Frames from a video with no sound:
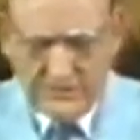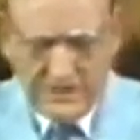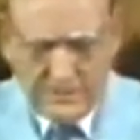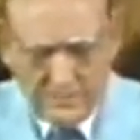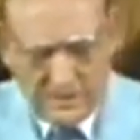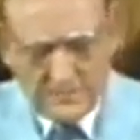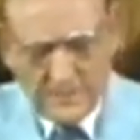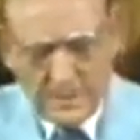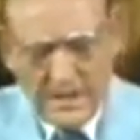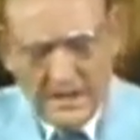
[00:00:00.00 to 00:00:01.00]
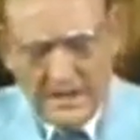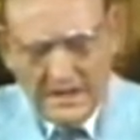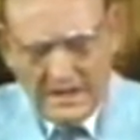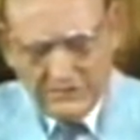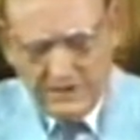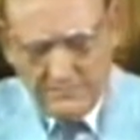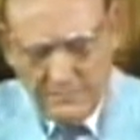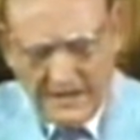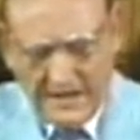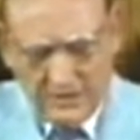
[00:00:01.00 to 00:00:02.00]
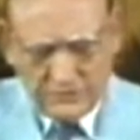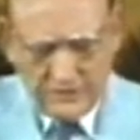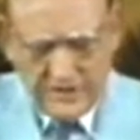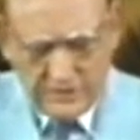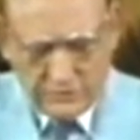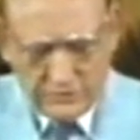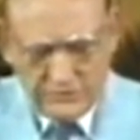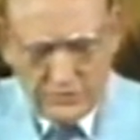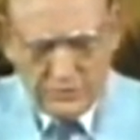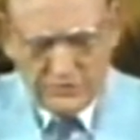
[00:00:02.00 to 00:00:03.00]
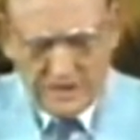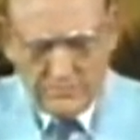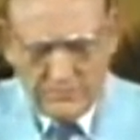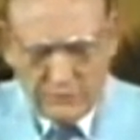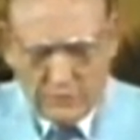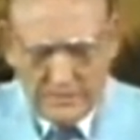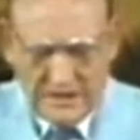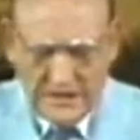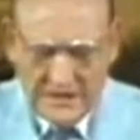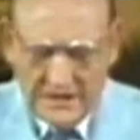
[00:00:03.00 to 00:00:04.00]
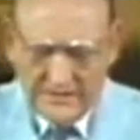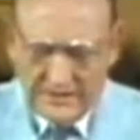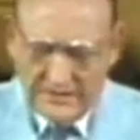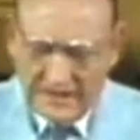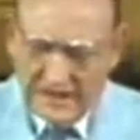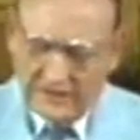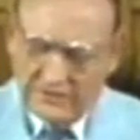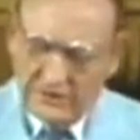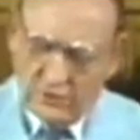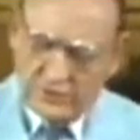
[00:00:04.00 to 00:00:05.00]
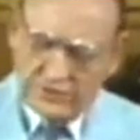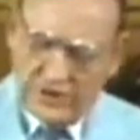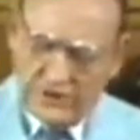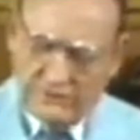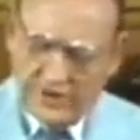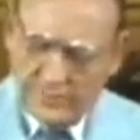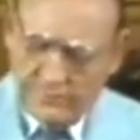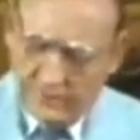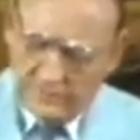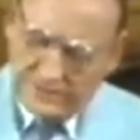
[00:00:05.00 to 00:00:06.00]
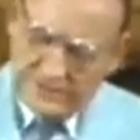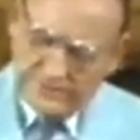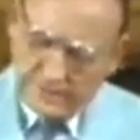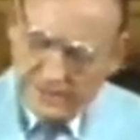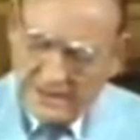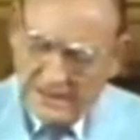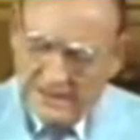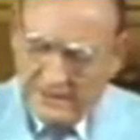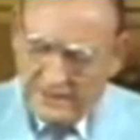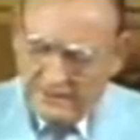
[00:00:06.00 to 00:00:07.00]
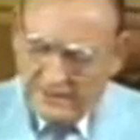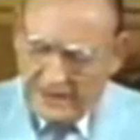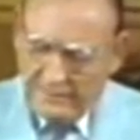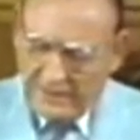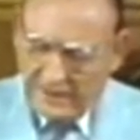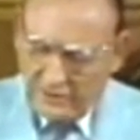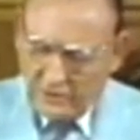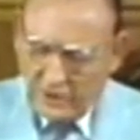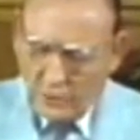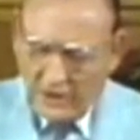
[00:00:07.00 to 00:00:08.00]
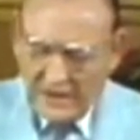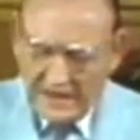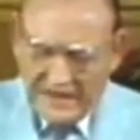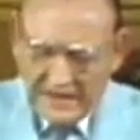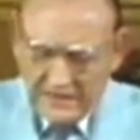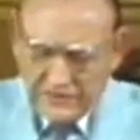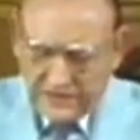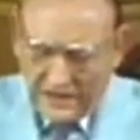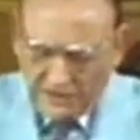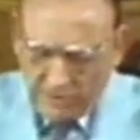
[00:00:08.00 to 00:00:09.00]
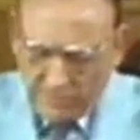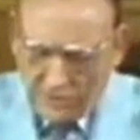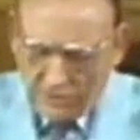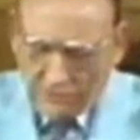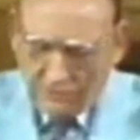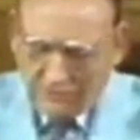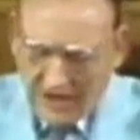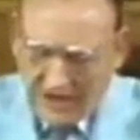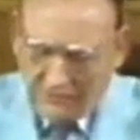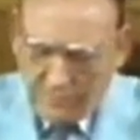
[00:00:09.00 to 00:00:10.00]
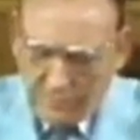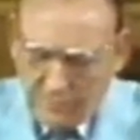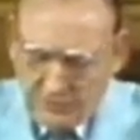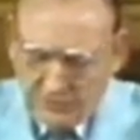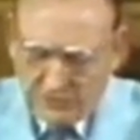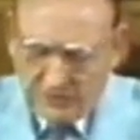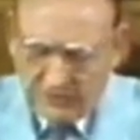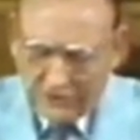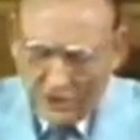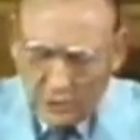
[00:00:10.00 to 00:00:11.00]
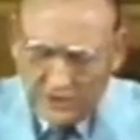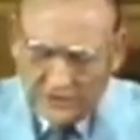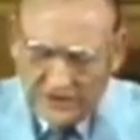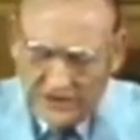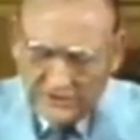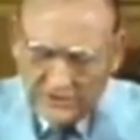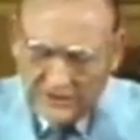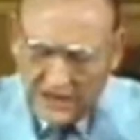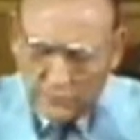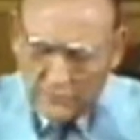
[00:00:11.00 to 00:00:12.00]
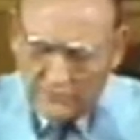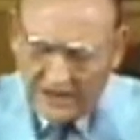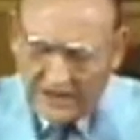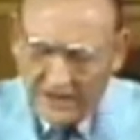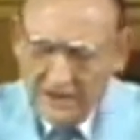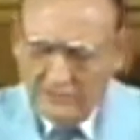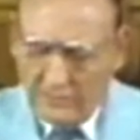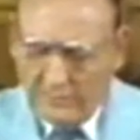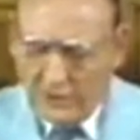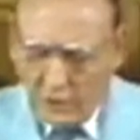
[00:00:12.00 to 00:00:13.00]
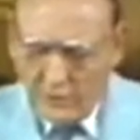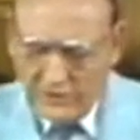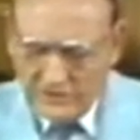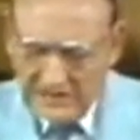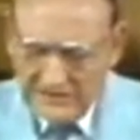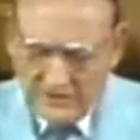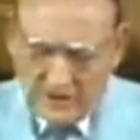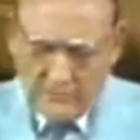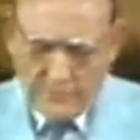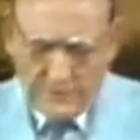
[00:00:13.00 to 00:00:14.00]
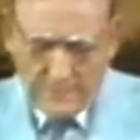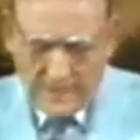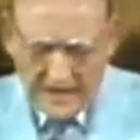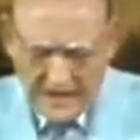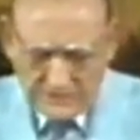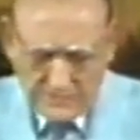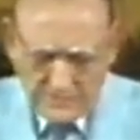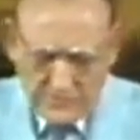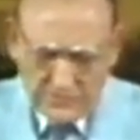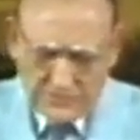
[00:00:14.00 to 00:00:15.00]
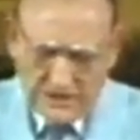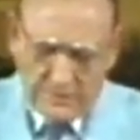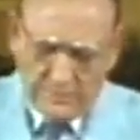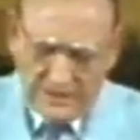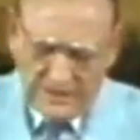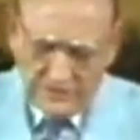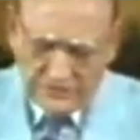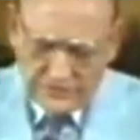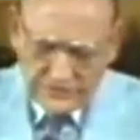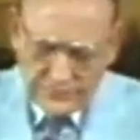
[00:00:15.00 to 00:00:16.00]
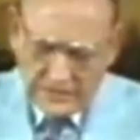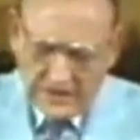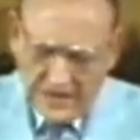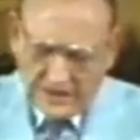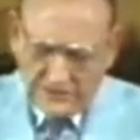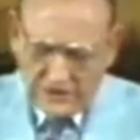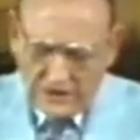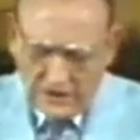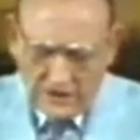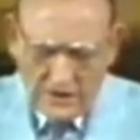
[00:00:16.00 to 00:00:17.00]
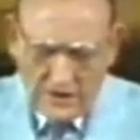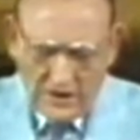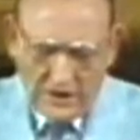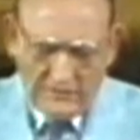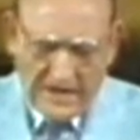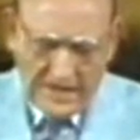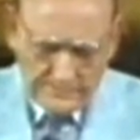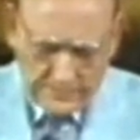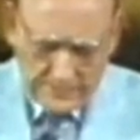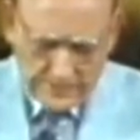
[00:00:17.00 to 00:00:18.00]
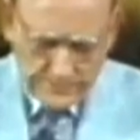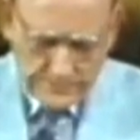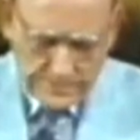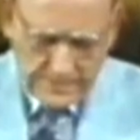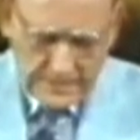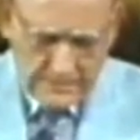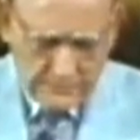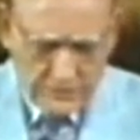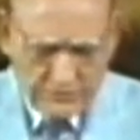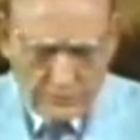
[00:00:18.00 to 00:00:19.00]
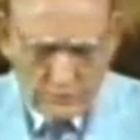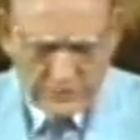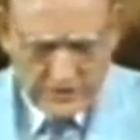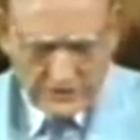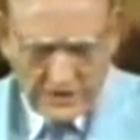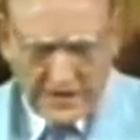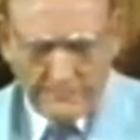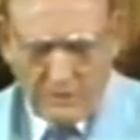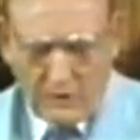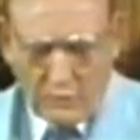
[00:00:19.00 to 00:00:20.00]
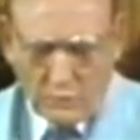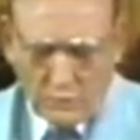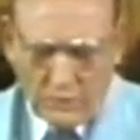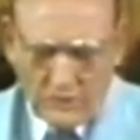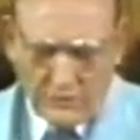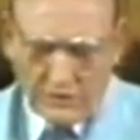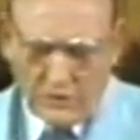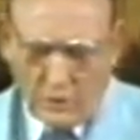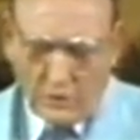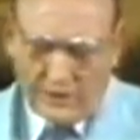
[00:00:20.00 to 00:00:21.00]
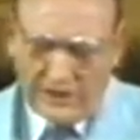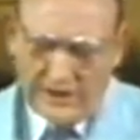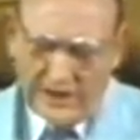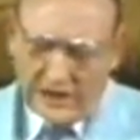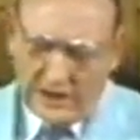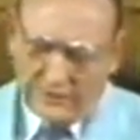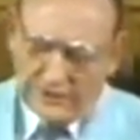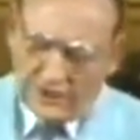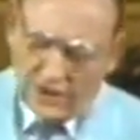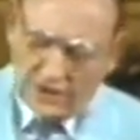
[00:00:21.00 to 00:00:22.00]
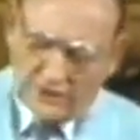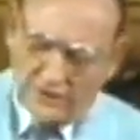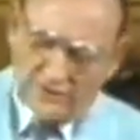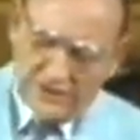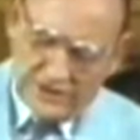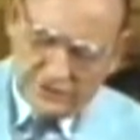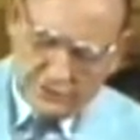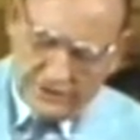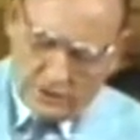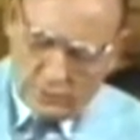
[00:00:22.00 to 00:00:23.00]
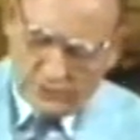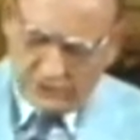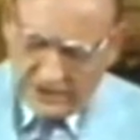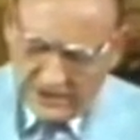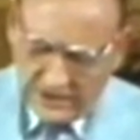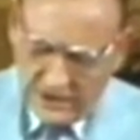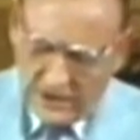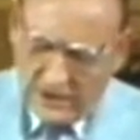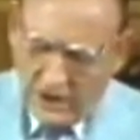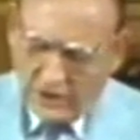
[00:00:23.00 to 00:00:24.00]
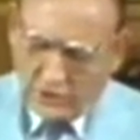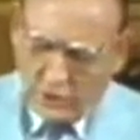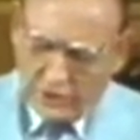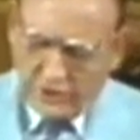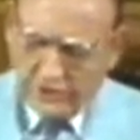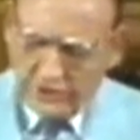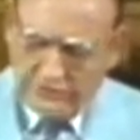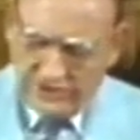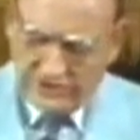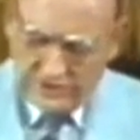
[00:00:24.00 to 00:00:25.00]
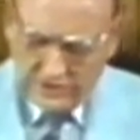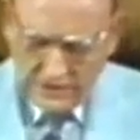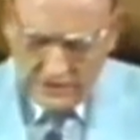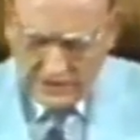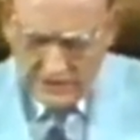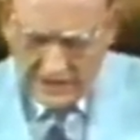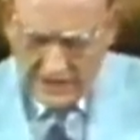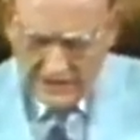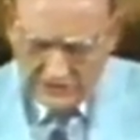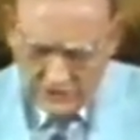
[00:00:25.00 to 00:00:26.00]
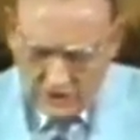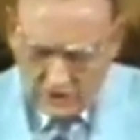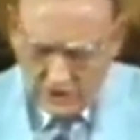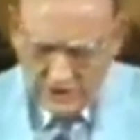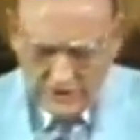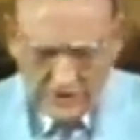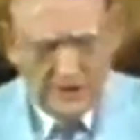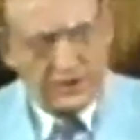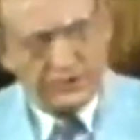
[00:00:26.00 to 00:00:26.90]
day of the month, I sat in my house, and the elders of Judah sat before me, that the hand of the Lord God fell upon me. Then I beheld, and lo, a likeness as the appearance of fire from the appearance of his loins, even downward fire from the loins, even upward, as the appearance and the brightness, as the color of amber." Verse 4 says, "And behold, the glory of the God of Israel was there, according to the vision that I saw in the